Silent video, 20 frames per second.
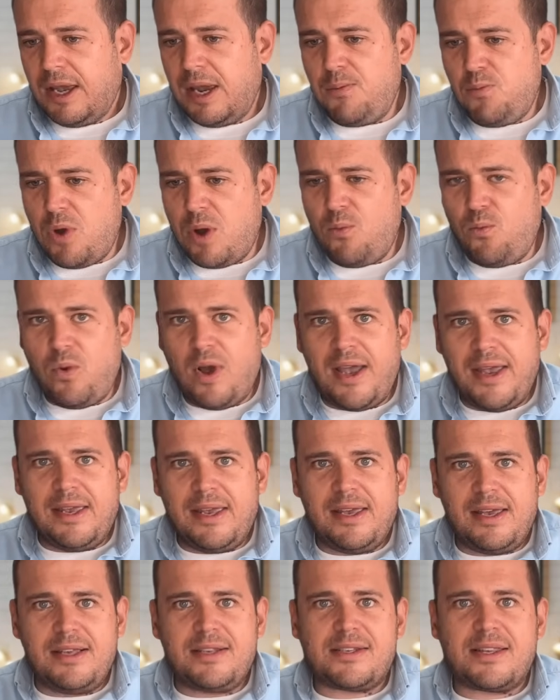In what
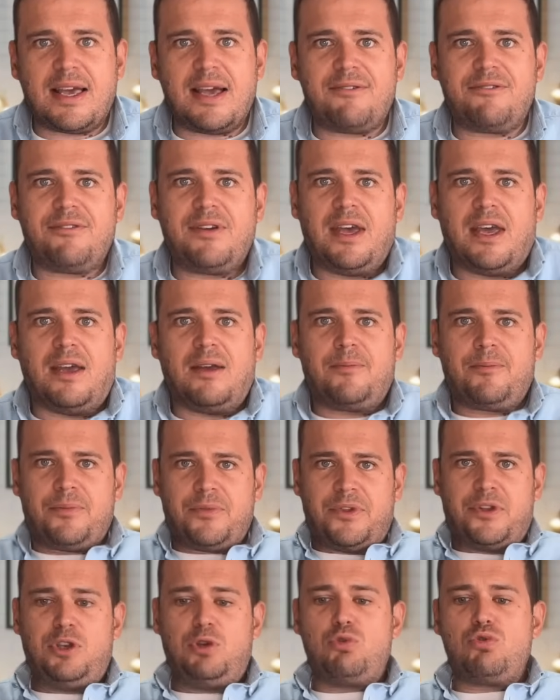way is that fair?
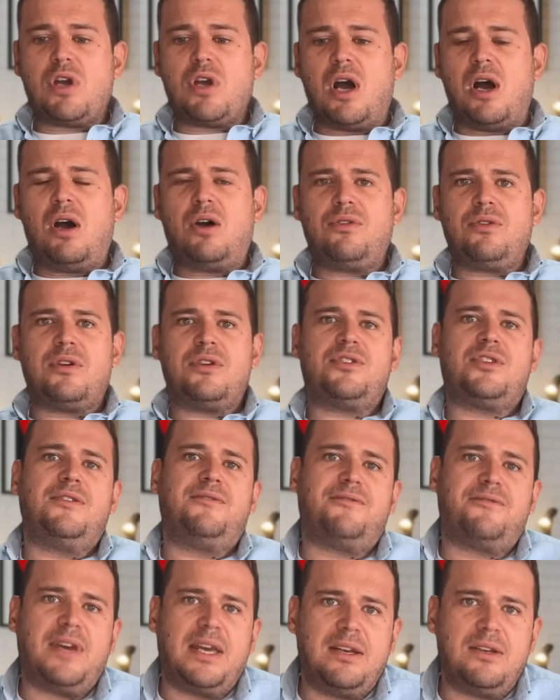You can't
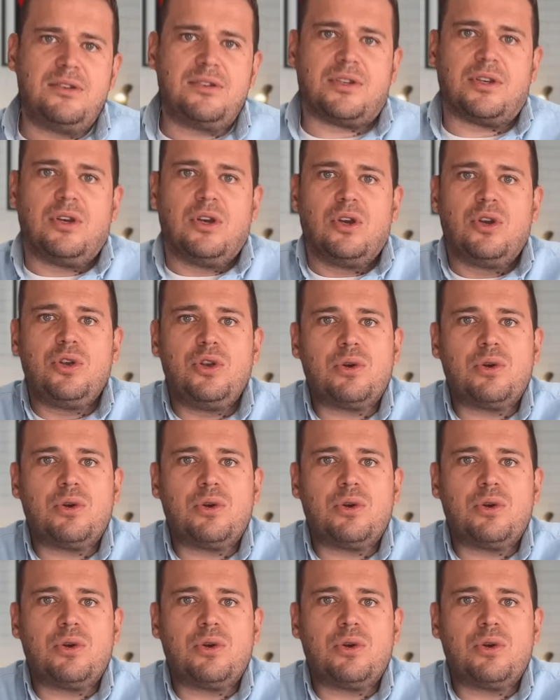defend